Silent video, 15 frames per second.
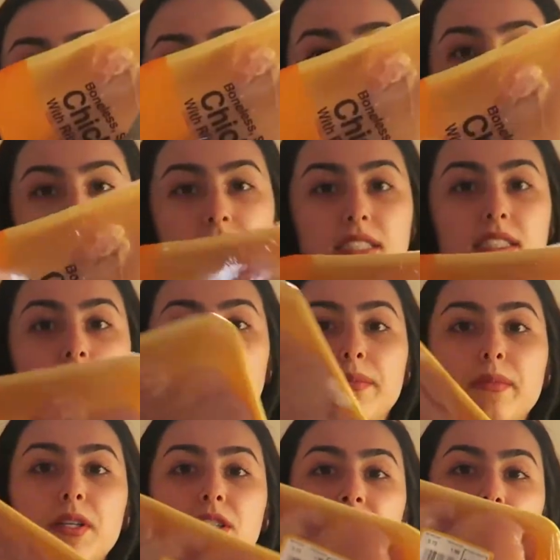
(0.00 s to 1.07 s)
Got
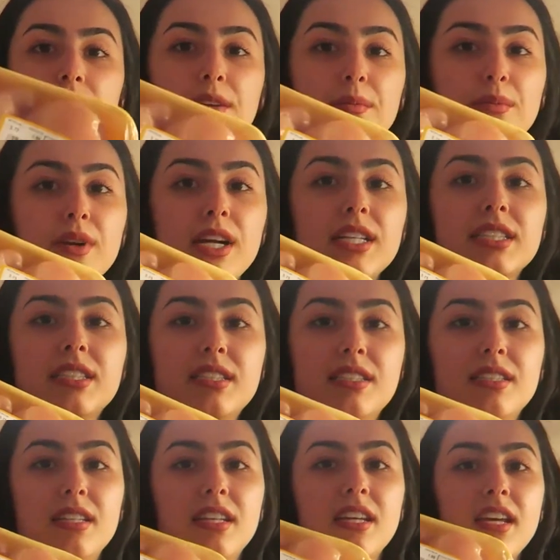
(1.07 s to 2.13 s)
some chicken
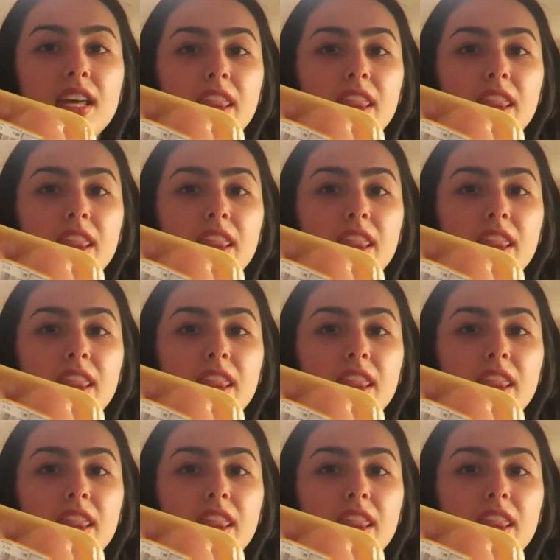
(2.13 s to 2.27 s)
breast.